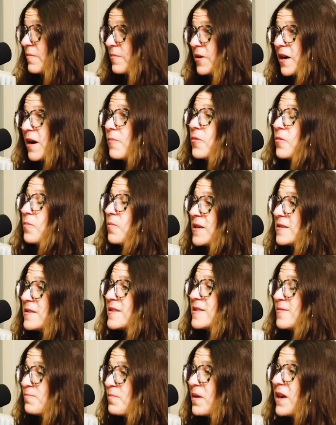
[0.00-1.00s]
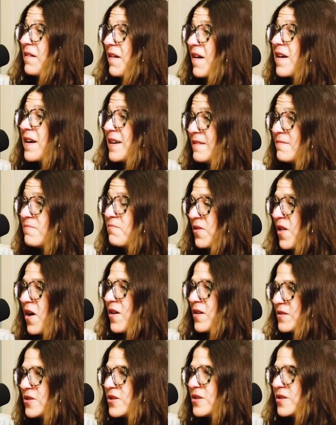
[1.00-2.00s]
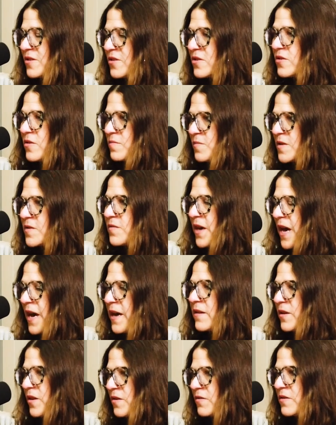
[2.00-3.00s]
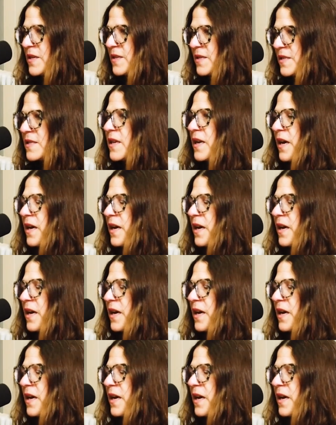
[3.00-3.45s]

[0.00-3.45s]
I'm a couple months behind Blanche in terms of that newness.